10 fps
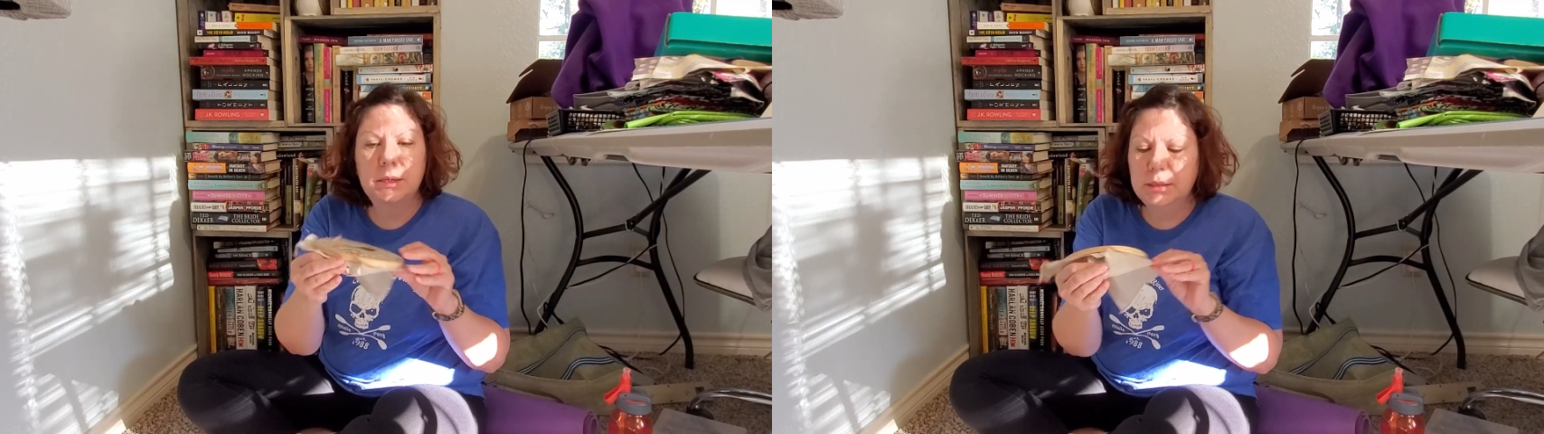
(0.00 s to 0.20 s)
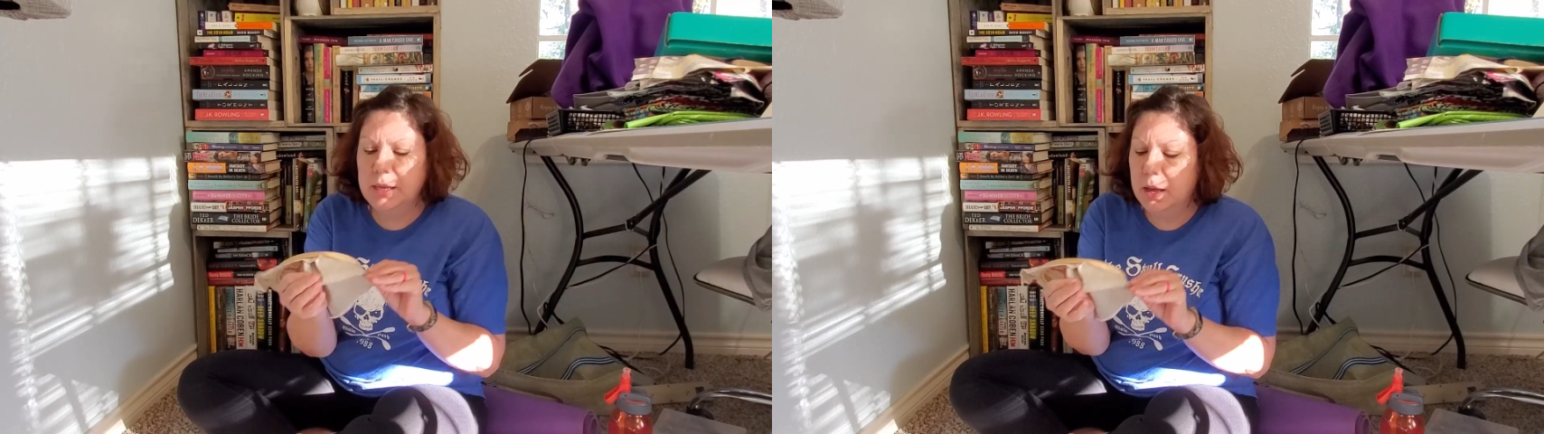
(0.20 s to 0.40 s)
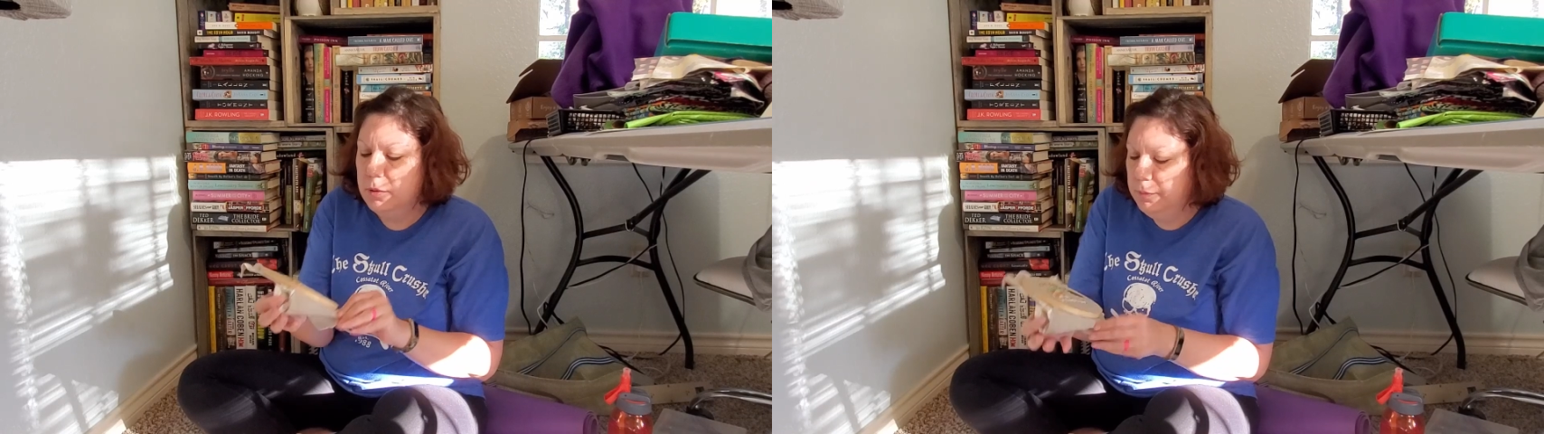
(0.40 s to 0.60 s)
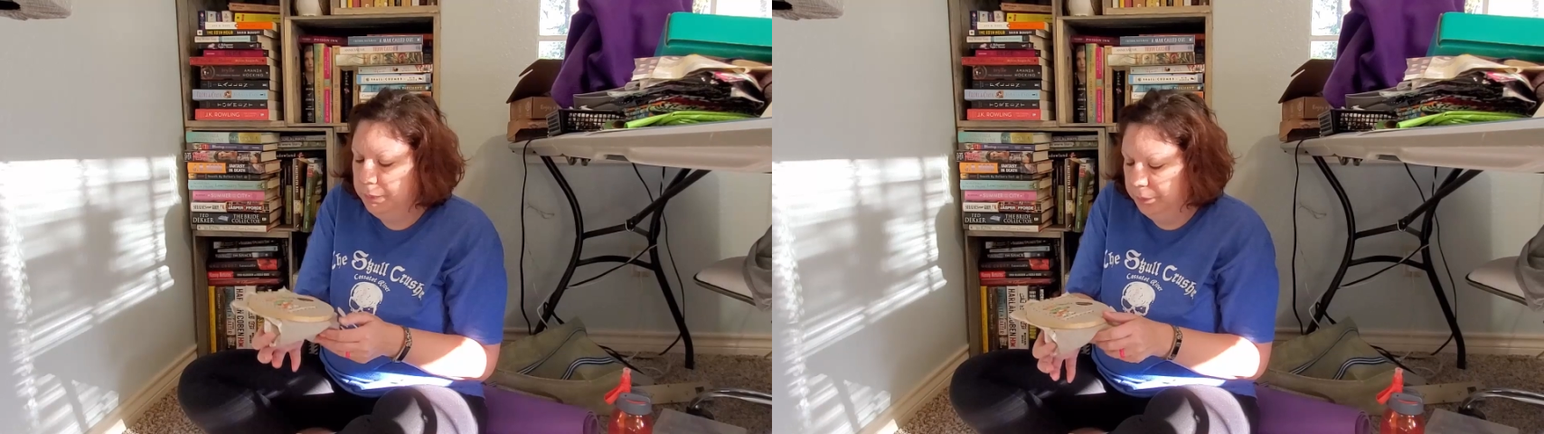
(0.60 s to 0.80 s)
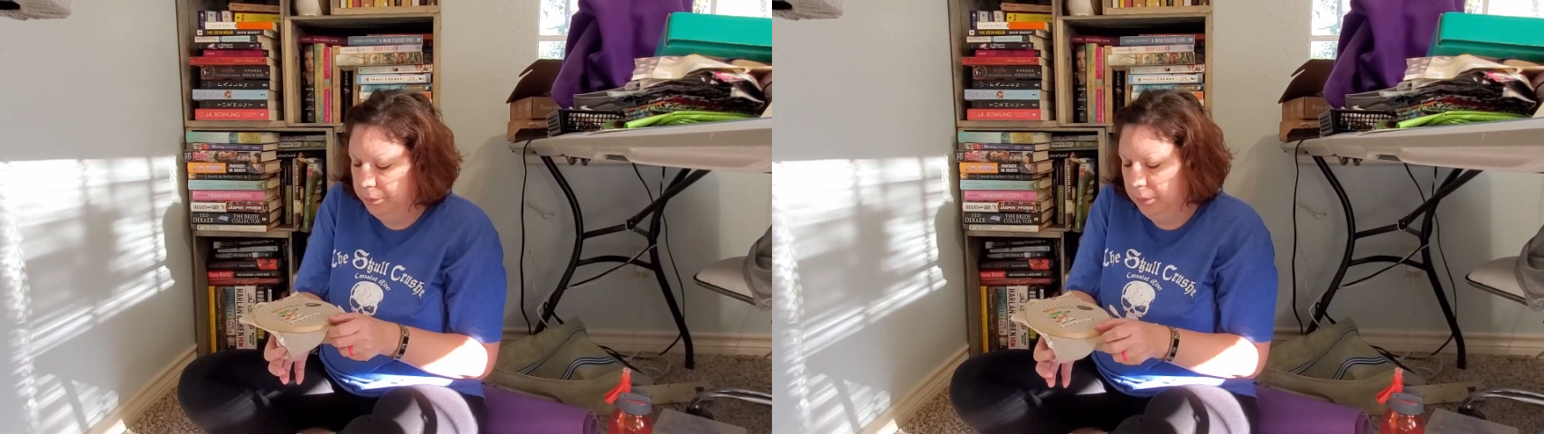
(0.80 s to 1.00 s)
So
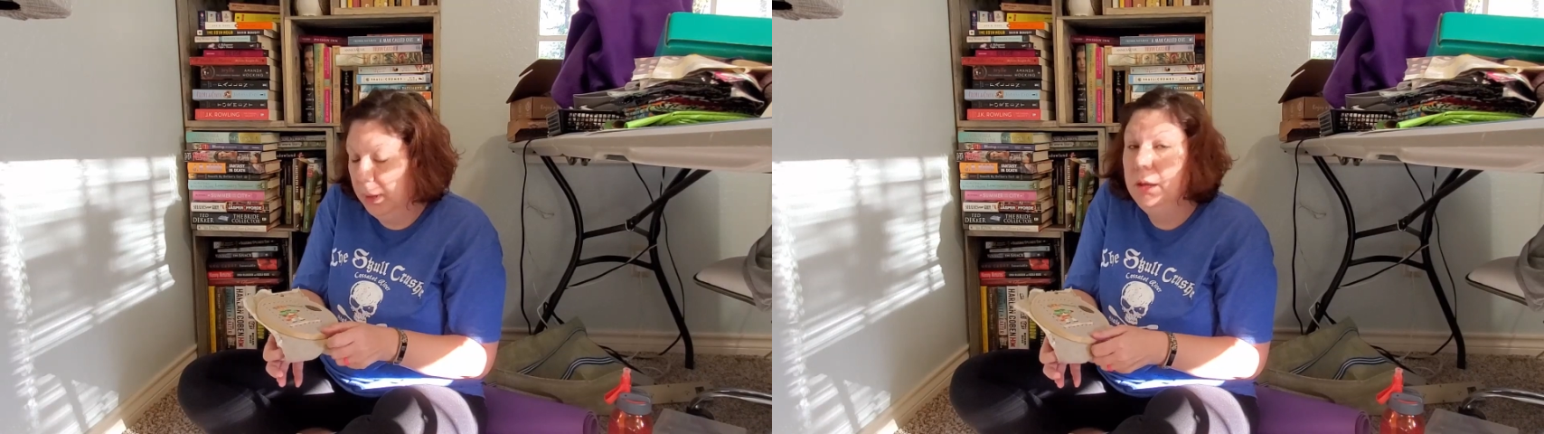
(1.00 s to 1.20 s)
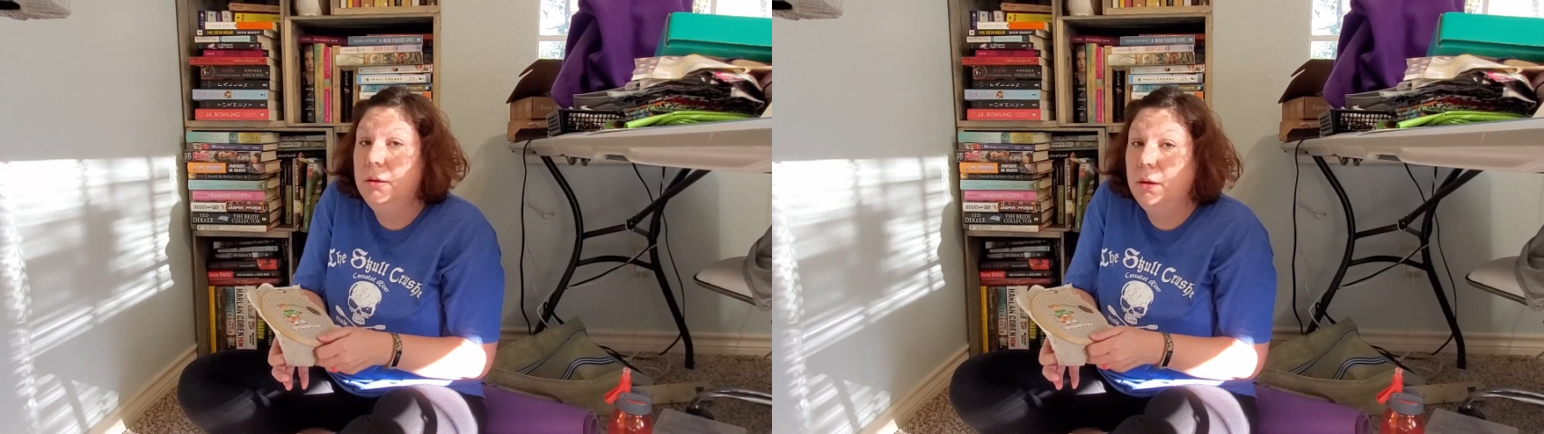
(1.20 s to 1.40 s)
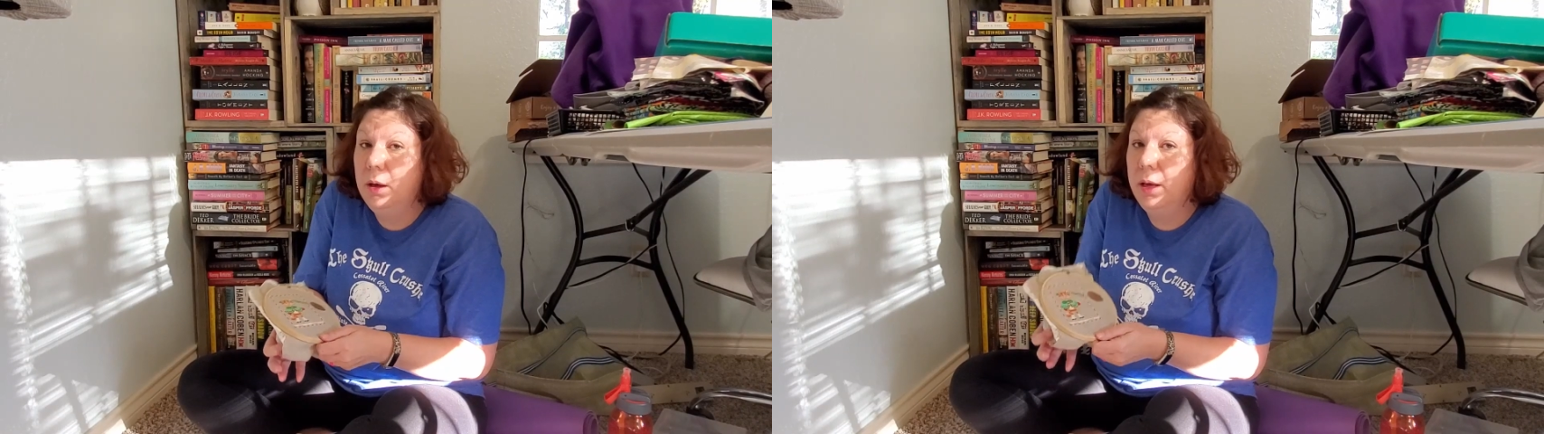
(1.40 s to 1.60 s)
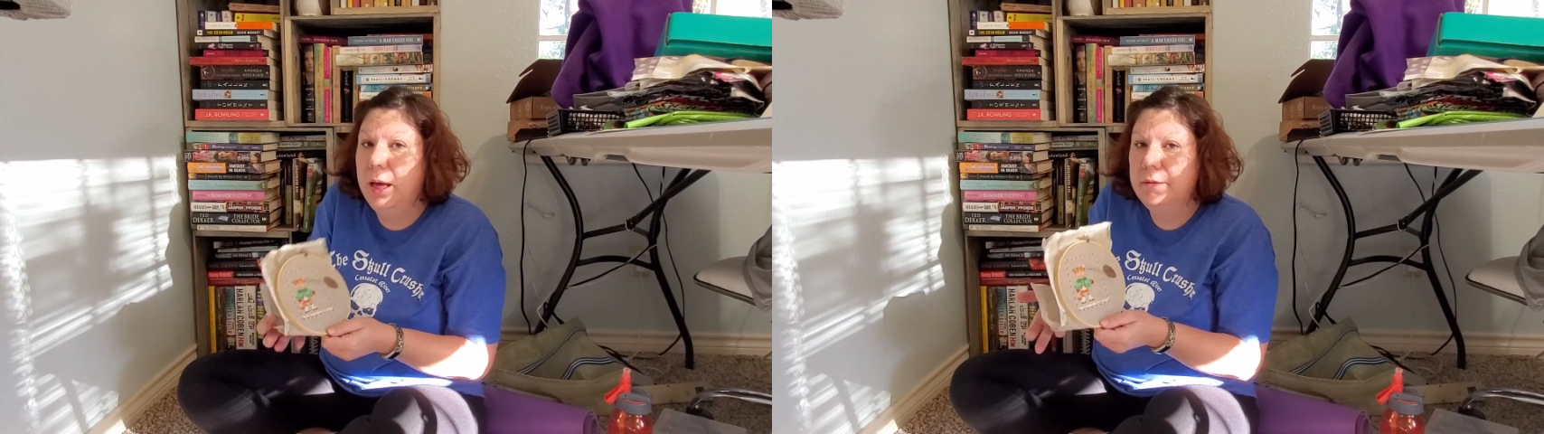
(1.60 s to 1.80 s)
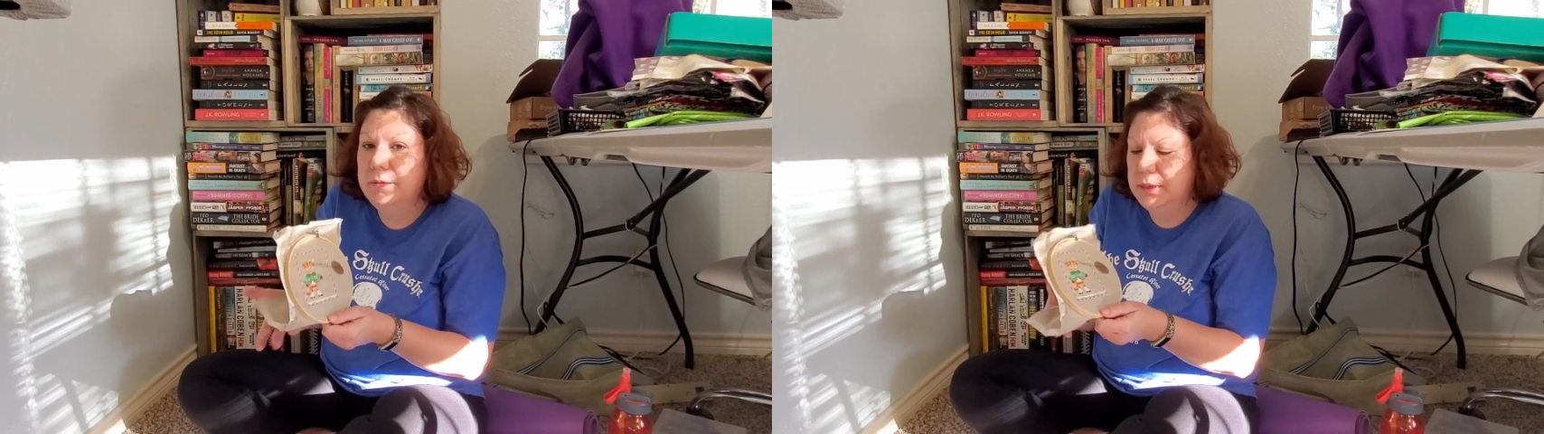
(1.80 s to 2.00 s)
y'all
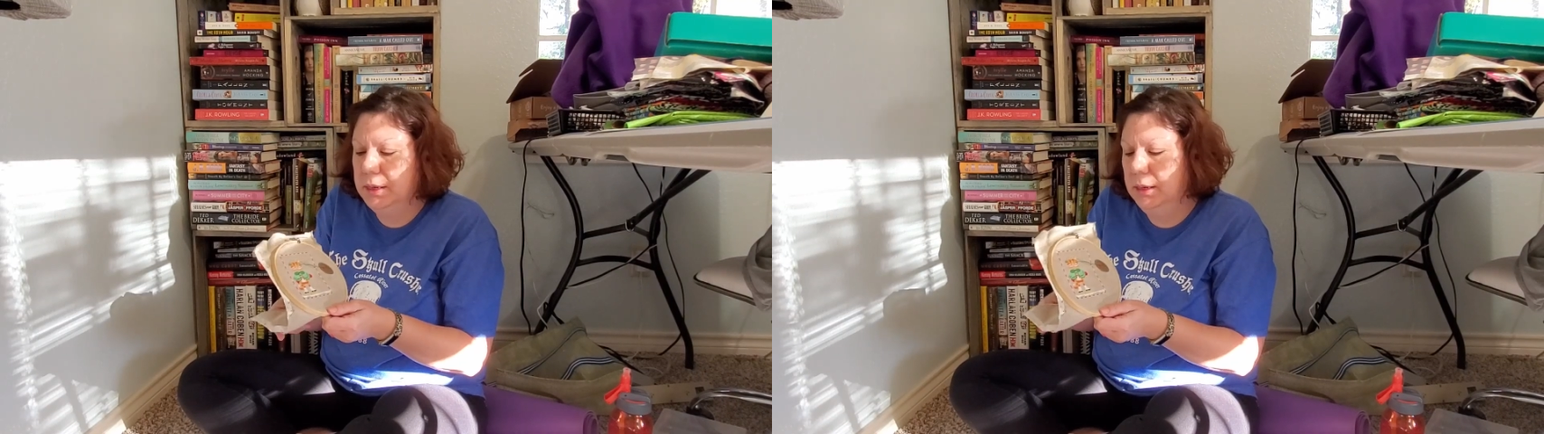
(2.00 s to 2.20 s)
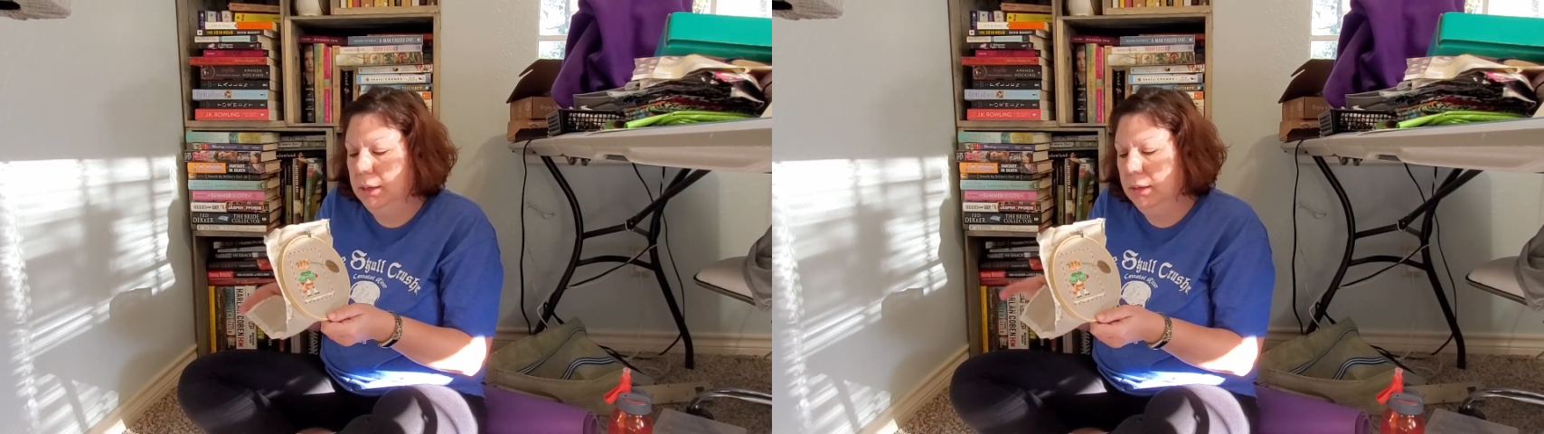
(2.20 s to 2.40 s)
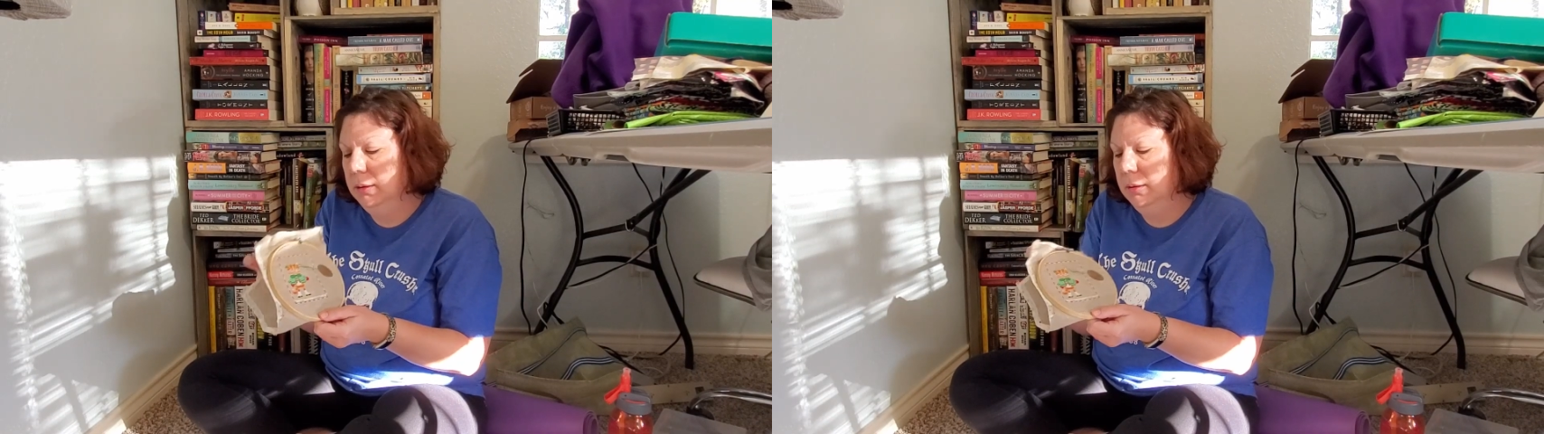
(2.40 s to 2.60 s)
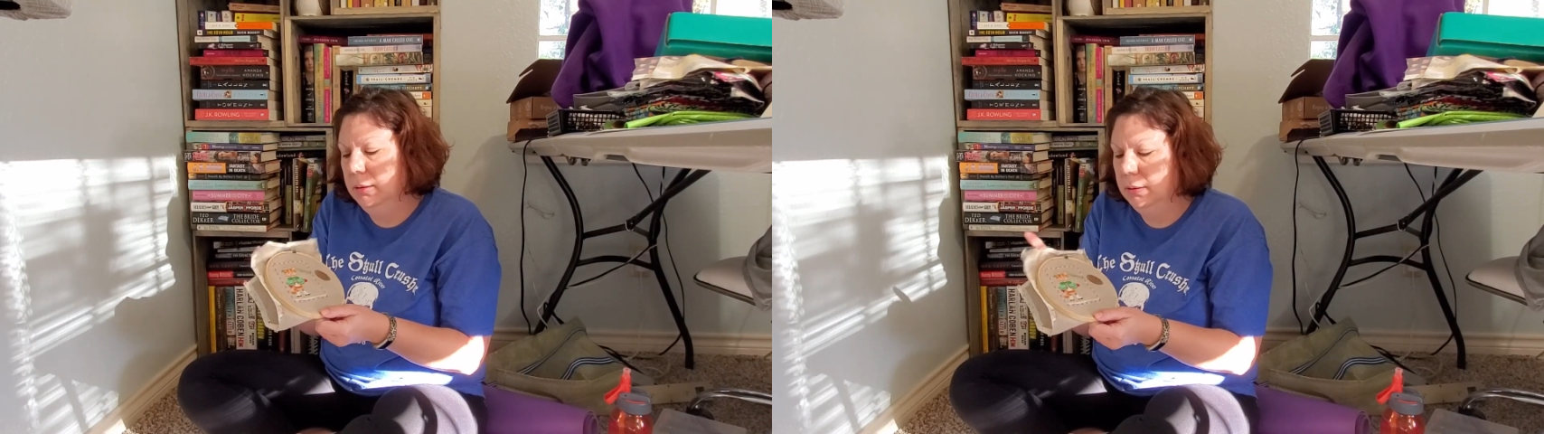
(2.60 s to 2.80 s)
have seen,